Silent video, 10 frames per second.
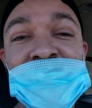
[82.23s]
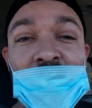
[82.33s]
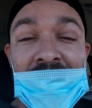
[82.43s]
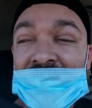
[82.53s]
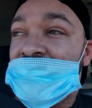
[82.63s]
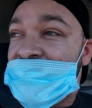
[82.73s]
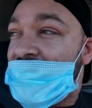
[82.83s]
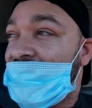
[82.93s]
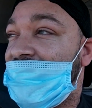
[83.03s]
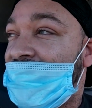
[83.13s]
well and
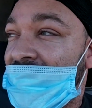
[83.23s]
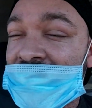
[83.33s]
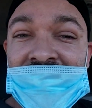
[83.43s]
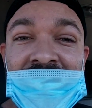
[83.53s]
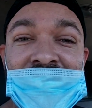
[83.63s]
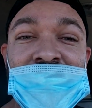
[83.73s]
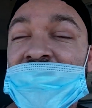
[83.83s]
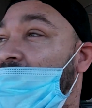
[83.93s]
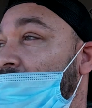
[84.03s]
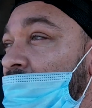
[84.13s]
truly fell in love with
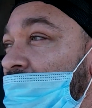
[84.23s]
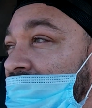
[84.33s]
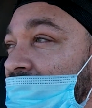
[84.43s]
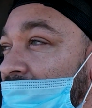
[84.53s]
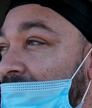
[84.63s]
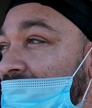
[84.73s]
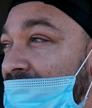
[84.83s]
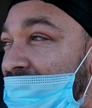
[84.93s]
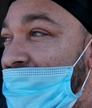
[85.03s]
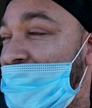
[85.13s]
car audio, and
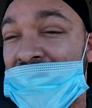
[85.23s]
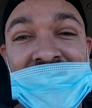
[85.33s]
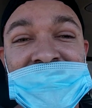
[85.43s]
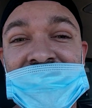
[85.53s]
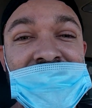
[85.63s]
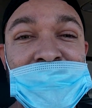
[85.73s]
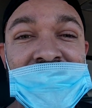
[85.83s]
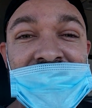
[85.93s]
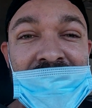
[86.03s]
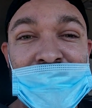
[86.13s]
I've basically
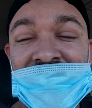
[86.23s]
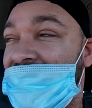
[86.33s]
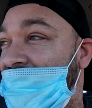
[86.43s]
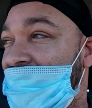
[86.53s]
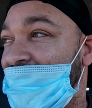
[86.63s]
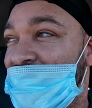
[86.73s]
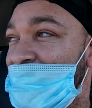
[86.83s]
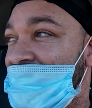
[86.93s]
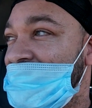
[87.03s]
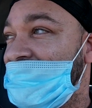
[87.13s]
been dabbling in it on a
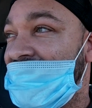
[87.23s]
personal